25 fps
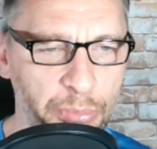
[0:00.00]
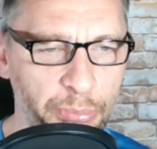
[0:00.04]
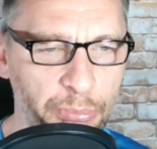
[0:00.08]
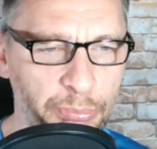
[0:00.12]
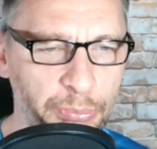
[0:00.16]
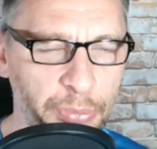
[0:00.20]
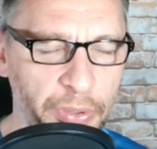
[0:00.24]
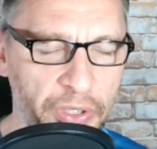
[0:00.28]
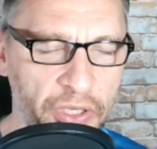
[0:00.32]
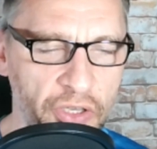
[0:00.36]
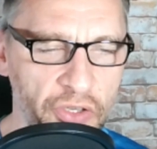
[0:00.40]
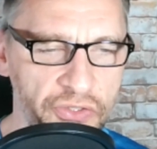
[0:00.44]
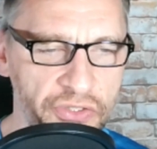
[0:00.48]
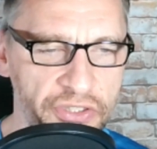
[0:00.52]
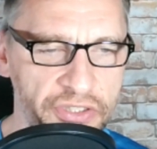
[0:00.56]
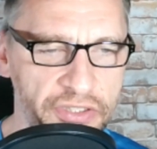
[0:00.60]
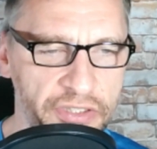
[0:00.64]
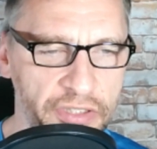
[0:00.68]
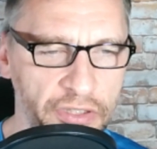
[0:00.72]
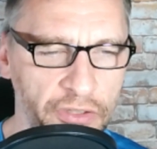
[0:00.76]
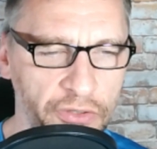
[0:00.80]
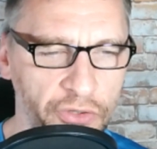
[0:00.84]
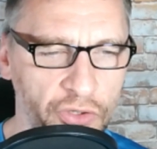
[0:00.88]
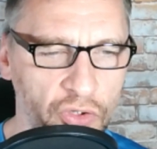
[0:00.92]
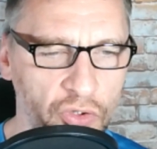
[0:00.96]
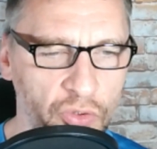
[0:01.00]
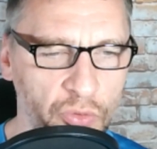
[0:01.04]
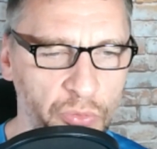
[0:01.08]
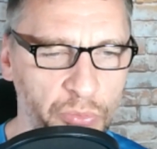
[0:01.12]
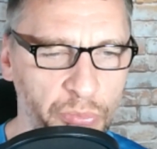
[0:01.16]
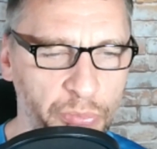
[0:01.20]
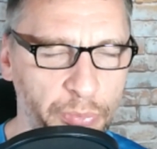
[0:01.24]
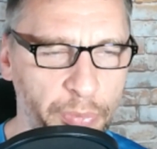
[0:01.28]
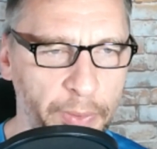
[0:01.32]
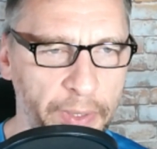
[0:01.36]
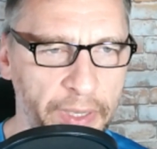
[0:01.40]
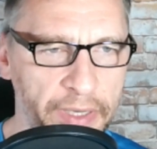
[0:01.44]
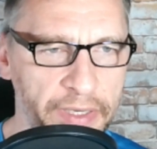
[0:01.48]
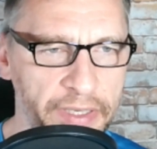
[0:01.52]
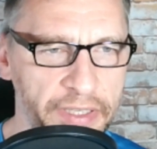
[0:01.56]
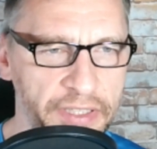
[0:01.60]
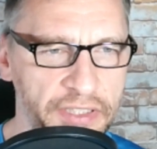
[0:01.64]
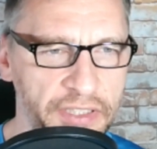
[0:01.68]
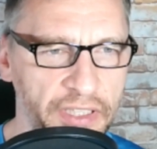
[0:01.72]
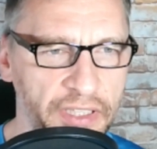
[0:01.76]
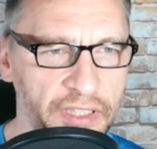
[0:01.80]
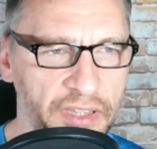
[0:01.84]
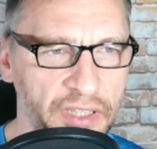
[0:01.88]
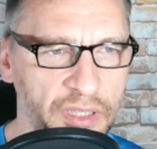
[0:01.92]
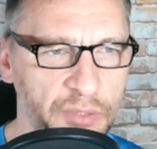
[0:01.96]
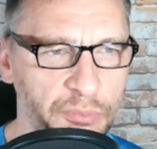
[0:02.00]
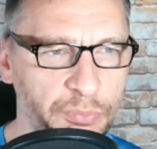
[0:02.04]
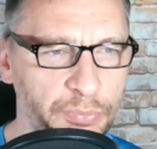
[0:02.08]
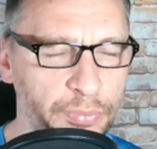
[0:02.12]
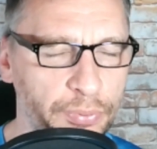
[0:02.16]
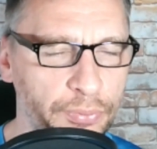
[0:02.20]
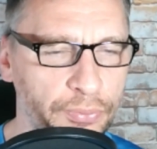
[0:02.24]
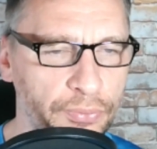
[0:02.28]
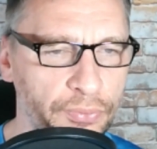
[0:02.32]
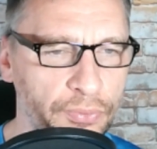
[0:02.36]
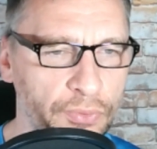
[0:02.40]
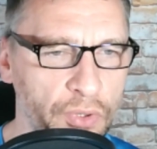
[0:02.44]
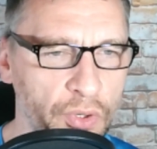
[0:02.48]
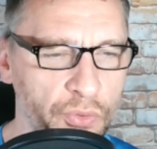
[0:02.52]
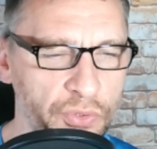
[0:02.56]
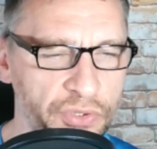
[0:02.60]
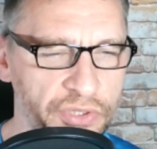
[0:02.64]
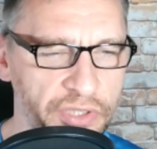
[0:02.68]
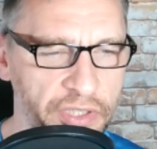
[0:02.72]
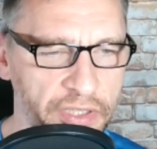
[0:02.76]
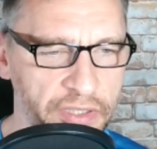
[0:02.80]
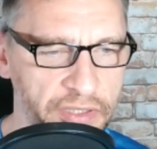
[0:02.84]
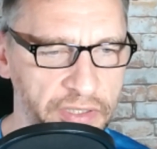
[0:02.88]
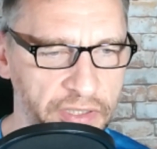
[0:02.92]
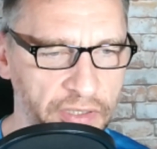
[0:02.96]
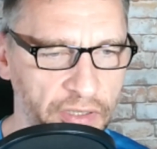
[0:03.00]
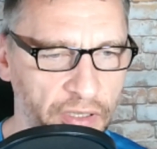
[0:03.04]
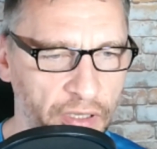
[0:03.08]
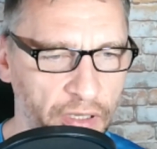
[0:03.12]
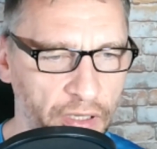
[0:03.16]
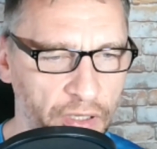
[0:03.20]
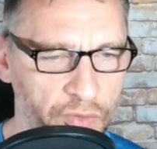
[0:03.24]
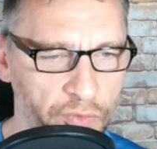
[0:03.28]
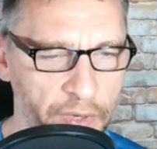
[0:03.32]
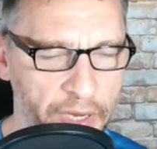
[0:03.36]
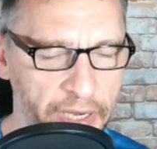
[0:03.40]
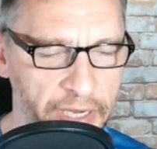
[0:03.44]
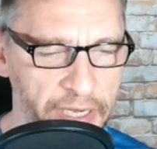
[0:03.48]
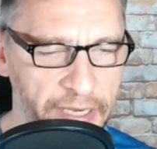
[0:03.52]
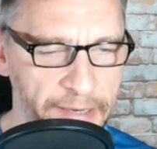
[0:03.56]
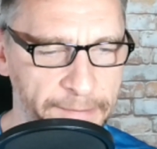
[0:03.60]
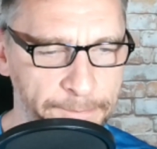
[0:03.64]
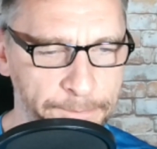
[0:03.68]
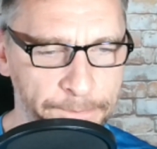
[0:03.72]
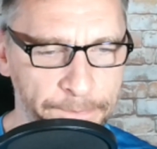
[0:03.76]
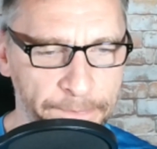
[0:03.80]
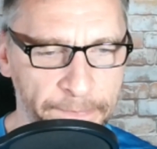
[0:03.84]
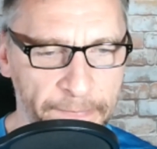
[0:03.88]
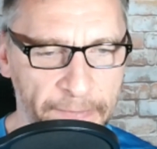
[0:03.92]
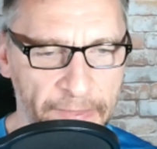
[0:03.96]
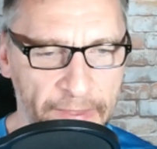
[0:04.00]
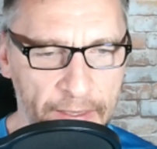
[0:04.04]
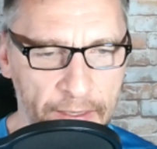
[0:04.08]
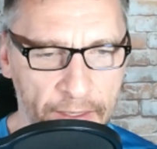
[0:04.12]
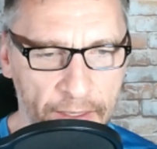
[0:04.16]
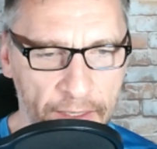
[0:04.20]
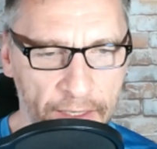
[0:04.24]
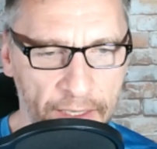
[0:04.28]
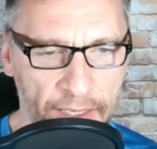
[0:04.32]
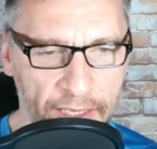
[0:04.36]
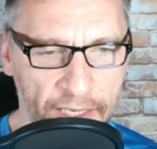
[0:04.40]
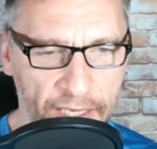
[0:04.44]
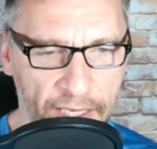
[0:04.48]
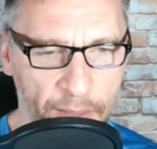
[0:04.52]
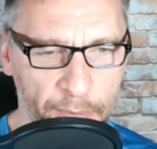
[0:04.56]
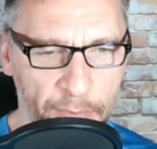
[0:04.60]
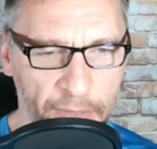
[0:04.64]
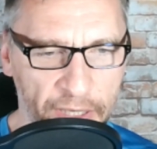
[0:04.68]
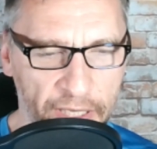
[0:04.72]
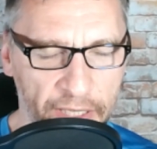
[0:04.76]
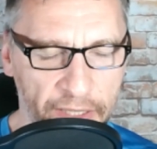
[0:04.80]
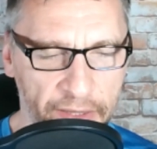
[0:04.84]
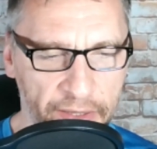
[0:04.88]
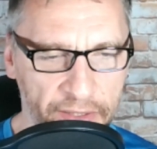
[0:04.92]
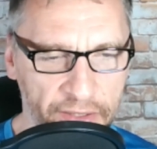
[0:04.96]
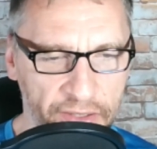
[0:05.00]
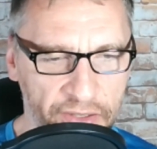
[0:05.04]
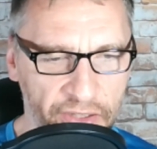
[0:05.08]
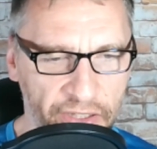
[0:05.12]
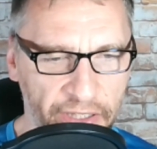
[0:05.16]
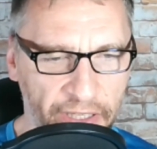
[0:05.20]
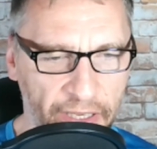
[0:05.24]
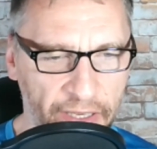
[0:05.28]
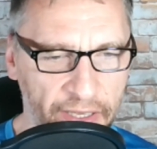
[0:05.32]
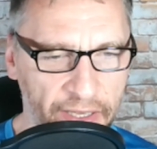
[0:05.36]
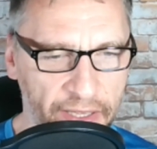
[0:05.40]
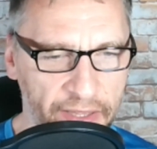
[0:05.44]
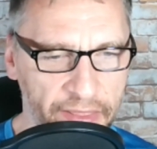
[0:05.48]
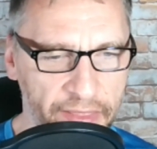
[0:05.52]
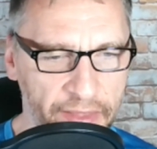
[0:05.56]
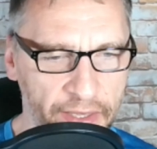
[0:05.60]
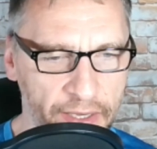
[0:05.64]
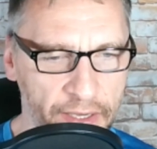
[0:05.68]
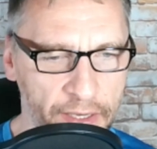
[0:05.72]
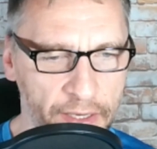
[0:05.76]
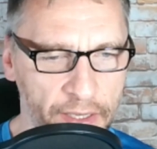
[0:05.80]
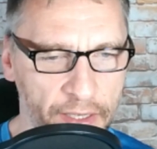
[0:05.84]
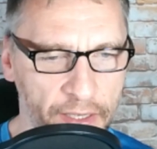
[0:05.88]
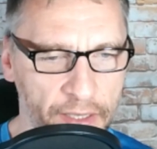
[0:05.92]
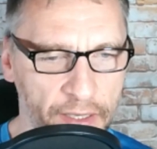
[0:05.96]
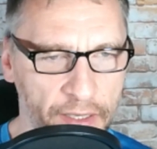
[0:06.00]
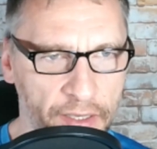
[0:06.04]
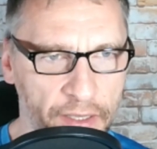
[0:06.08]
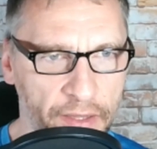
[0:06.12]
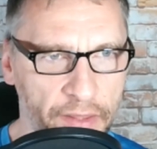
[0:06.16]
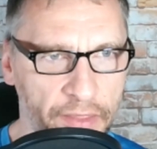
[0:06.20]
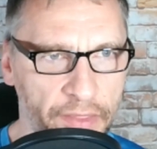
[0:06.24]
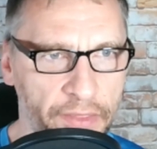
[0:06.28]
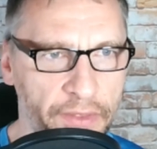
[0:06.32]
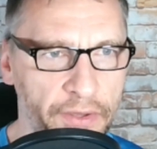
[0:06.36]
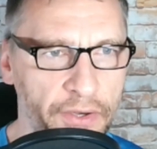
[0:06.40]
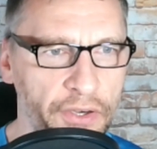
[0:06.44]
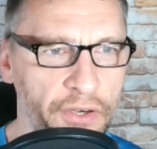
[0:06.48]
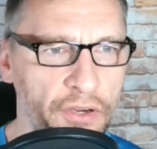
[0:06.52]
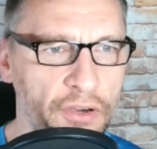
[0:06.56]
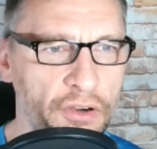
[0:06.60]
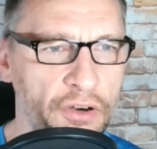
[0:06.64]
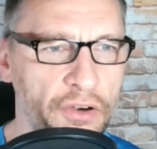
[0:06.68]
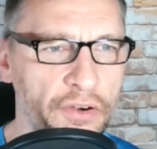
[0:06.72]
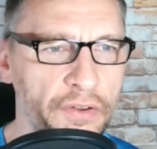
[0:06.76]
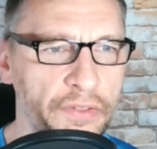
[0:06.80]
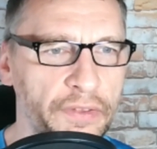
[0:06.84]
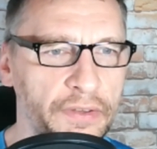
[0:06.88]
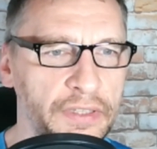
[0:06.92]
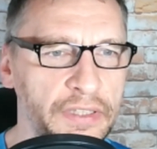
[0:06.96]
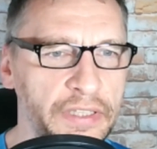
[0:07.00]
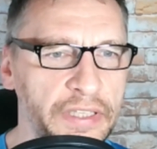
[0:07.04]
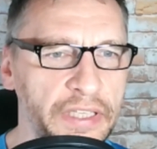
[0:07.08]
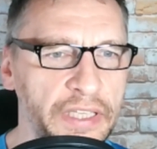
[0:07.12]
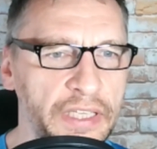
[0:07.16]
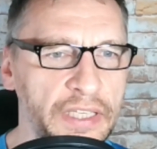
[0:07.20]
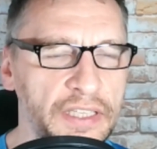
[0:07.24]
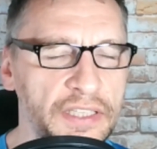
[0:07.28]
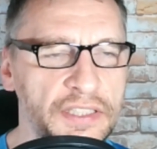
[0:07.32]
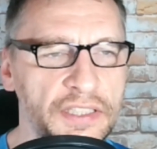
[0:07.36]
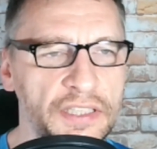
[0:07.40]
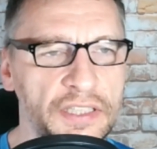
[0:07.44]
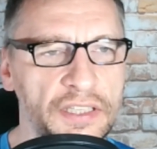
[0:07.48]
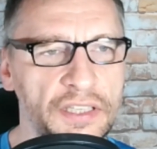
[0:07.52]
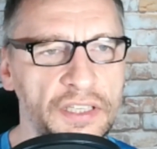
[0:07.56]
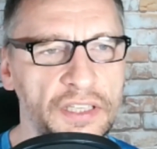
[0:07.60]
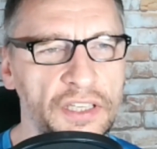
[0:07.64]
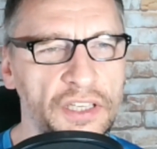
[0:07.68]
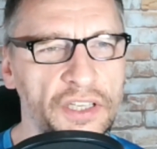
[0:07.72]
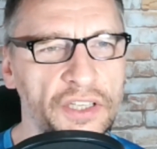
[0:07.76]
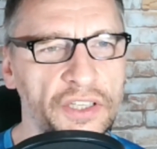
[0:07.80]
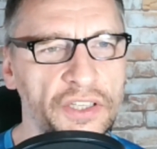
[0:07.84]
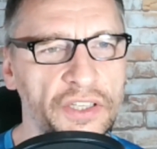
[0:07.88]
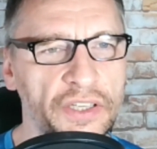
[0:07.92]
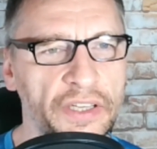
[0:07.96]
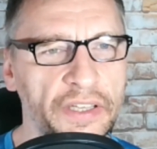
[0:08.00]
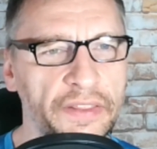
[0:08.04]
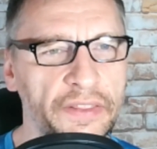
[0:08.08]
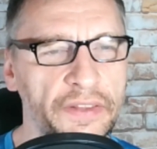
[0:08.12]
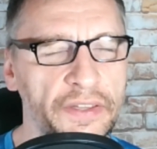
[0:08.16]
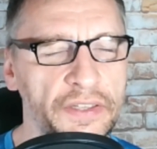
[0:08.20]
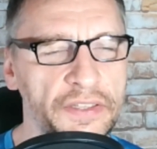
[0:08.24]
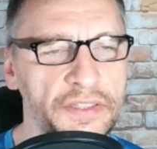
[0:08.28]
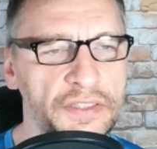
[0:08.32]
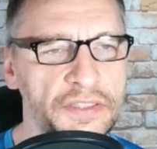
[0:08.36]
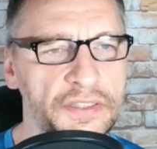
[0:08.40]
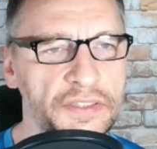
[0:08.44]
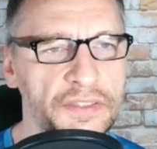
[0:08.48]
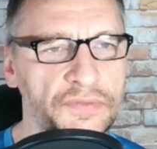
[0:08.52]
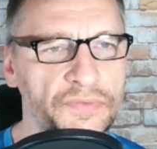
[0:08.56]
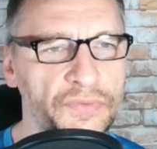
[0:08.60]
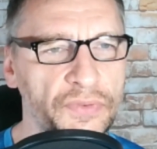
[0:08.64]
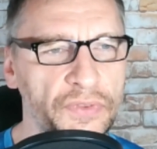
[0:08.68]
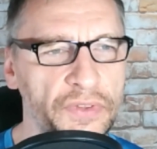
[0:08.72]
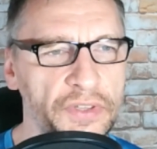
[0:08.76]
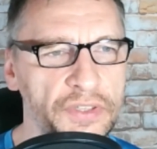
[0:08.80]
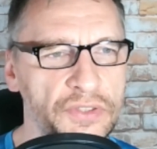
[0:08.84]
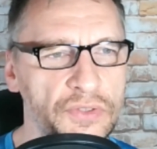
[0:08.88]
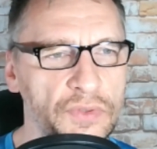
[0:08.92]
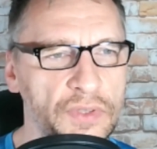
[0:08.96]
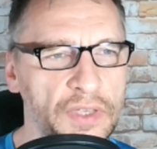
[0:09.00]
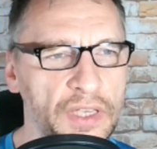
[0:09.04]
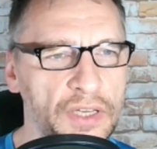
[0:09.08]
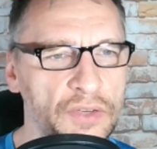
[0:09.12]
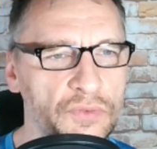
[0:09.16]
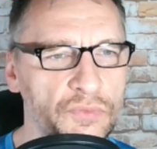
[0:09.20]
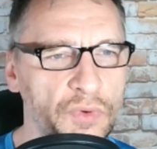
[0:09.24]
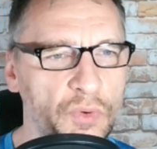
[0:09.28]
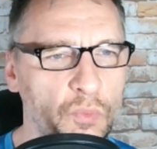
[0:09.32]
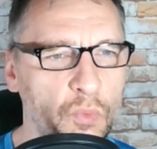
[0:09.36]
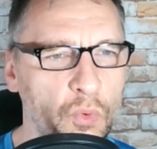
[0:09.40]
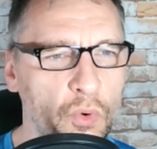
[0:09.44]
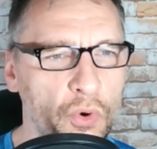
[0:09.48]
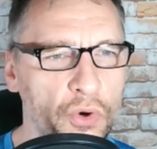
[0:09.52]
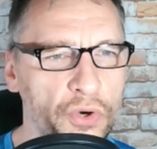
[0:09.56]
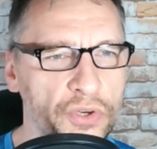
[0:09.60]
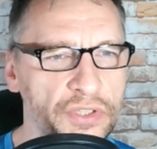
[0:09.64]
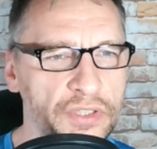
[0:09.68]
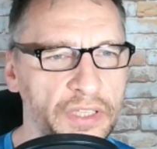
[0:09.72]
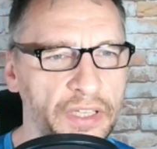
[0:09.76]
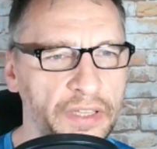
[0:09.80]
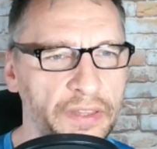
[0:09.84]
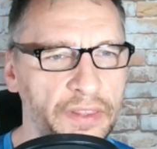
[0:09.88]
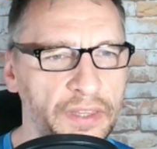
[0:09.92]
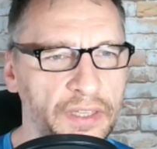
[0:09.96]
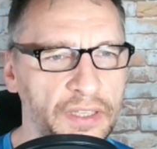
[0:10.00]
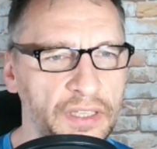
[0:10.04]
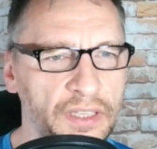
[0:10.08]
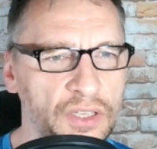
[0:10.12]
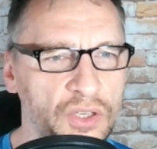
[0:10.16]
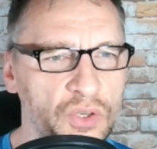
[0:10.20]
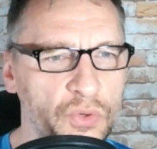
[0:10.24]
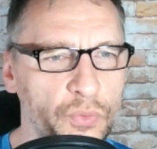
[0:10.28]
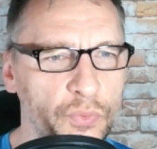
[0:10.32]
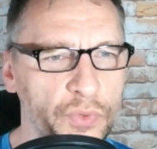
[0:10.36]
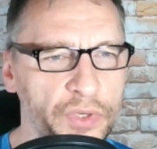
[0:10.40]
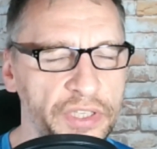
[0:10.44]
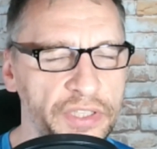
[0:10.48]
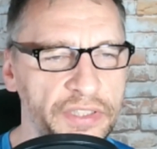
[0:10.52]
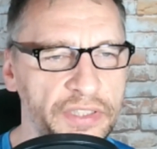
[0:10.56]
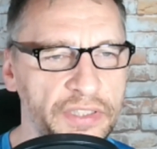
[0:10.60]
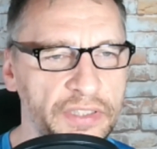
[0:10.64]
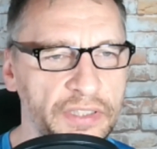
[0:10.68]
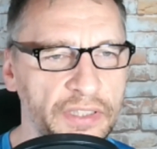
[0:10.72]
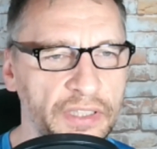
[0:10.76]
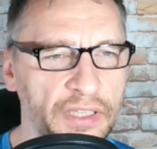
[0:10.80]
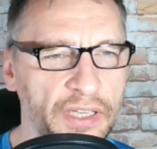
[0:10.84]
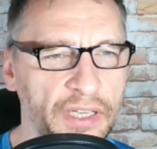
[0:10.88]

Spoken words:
because it's still new, but it's in the process already. Okay, and then there are the leagues here, and for this you get rewards, and I think increased.